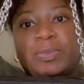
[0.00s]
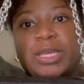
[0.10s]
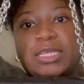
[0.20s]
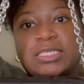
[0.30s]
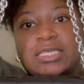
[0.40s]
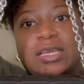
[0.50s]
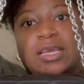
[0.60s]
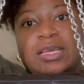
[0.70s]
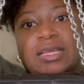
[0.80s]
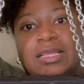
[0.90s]
bit
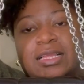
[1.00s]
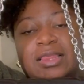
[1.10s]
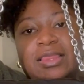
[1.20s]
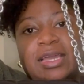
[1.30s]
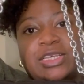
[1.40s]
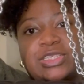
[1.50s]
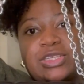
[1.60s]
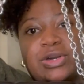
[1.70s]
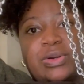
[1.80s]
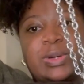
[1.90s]
like
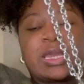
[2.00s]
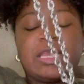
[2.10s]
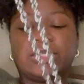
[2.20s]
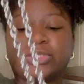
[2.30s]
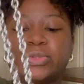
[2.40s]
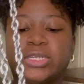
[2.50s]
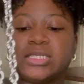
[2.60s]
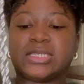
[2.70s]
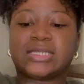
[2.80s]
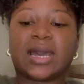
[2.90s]
so in towards
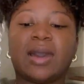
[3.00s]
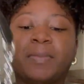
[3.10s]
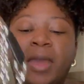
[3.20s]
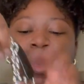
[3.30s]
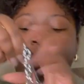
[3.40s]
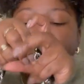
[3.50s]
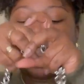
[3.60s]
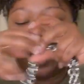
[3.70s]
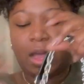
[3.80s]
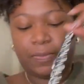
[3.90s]
the top.
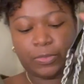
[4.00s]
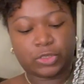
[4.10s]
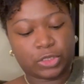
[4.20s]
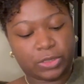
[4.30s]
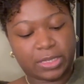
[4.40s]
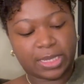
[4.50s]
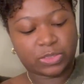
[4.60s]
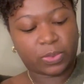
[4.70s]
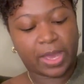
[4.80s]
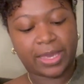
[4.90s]
So
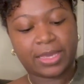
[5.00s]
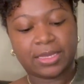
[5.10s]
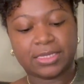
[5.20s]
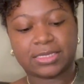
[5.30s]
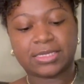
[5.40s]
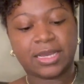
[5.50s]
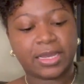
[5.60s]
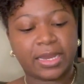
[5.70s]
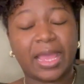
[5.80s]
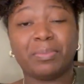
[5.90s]
that's why it is
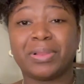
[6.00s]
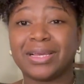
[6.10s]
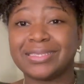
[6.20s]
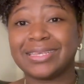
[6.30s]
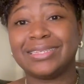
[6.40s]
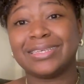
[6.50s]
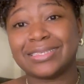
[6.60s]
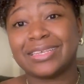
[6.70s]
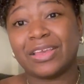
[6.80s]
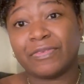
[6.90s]
done, and plus it
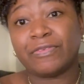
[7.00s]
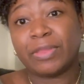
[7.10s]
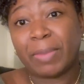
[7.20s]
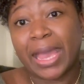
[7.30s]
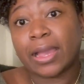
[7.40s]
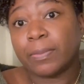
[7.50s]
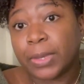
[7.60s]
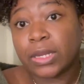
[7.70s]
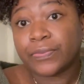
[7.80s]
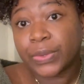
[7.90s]
does give the bag a
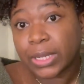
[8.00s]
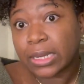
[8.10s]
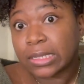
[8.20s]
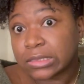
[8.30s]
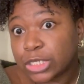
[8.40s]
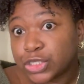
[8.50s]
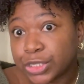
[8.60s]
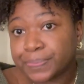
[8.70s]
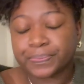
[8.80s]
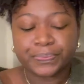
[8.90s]
bit of organization